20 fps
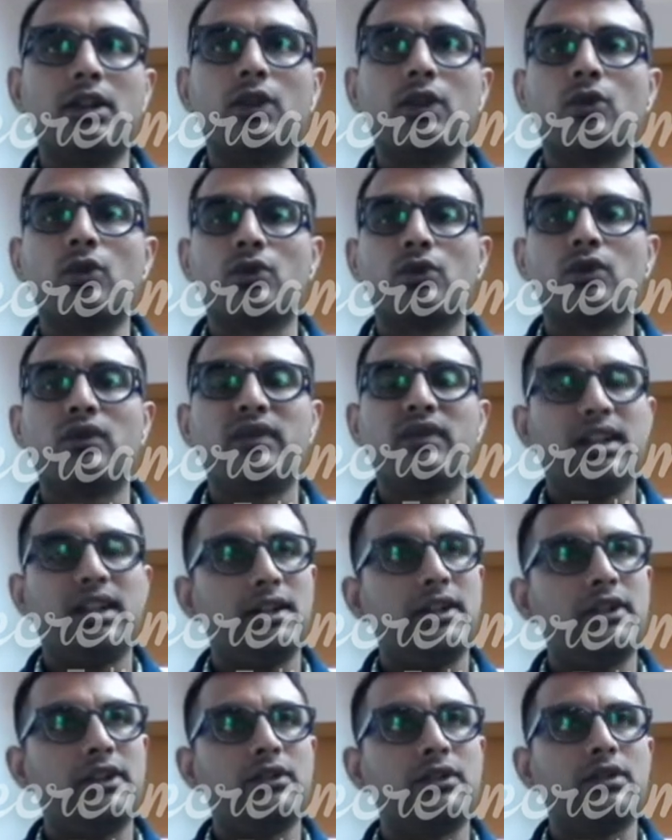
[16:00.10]
course of
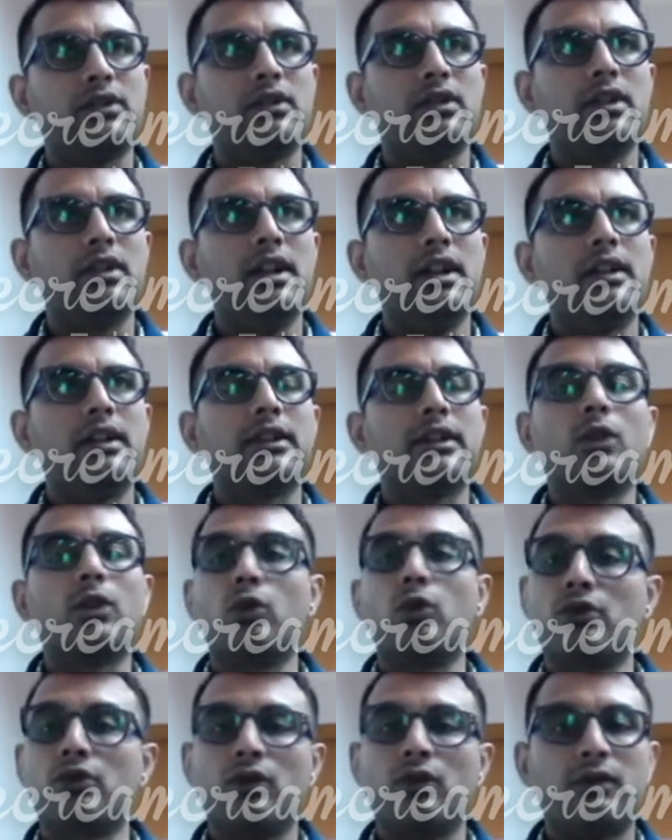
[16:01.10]
English, the
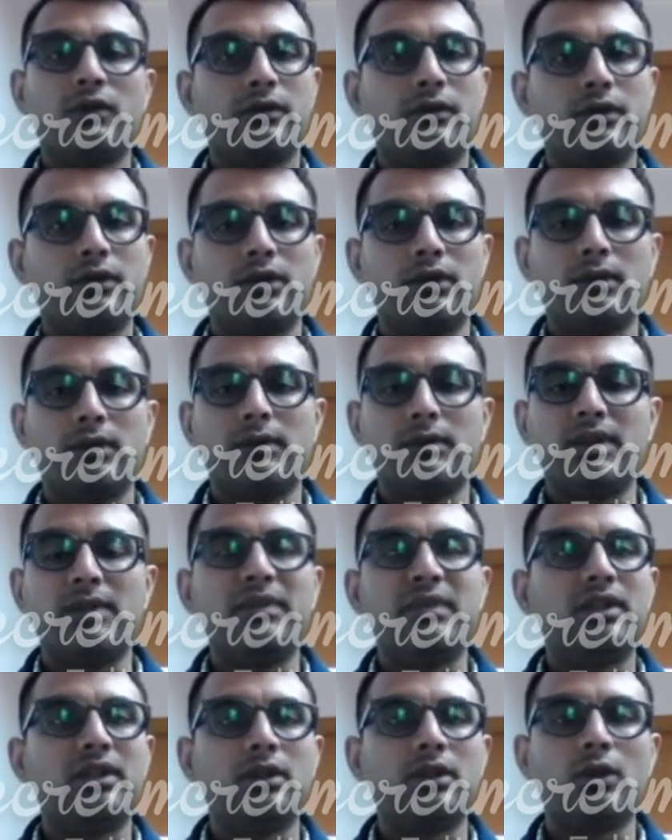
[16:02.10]
course of
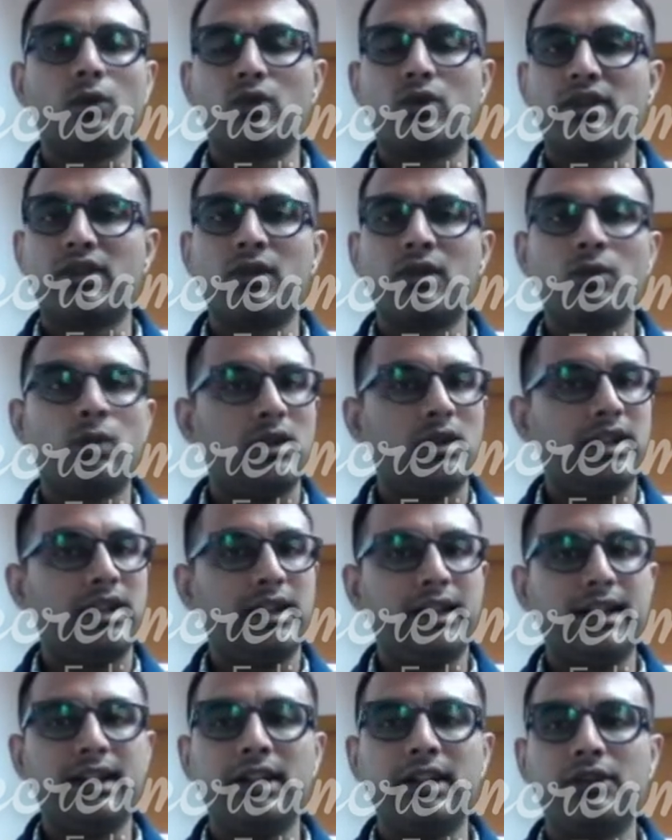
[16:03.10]
the courses were
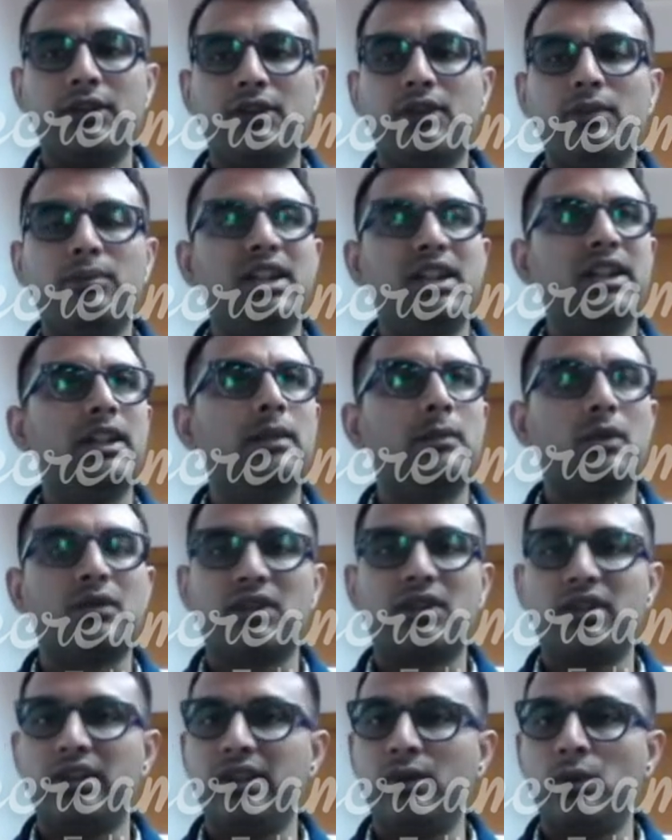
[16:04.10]
in English, medium of
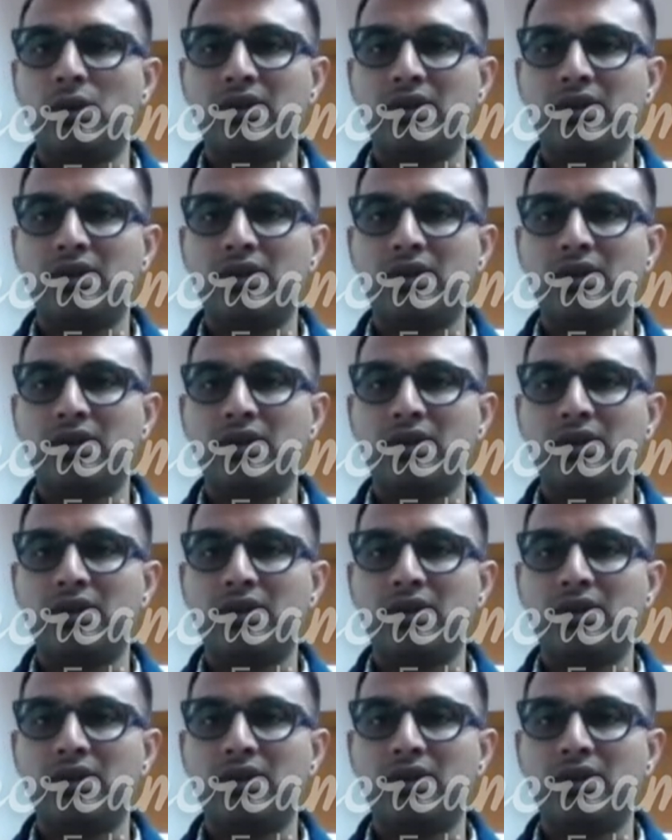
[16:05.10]
study was